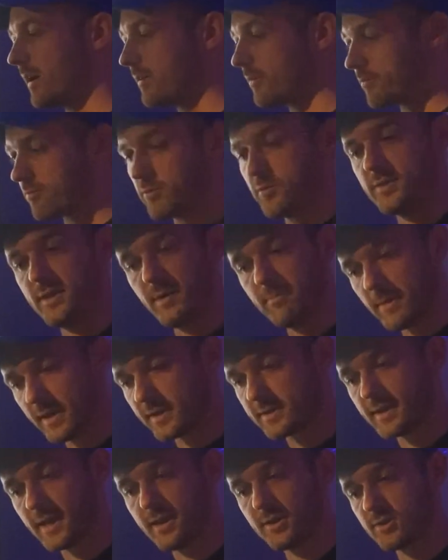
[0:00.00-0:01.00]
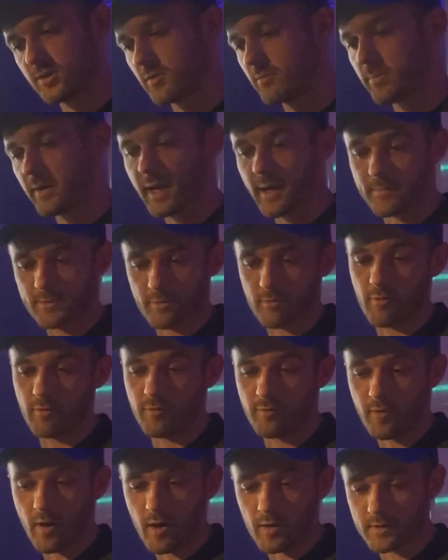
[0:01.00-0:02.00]
through deep meditation, perhaps through
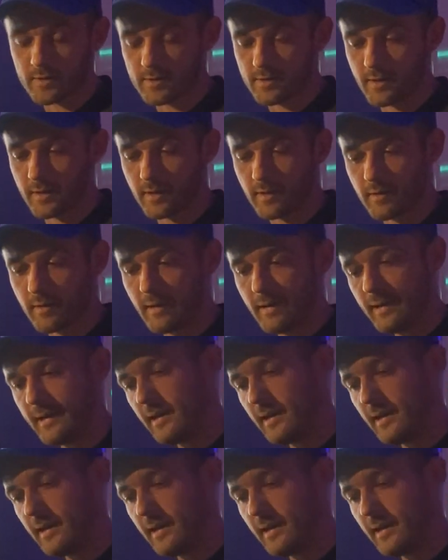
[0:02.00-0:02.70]
fasting.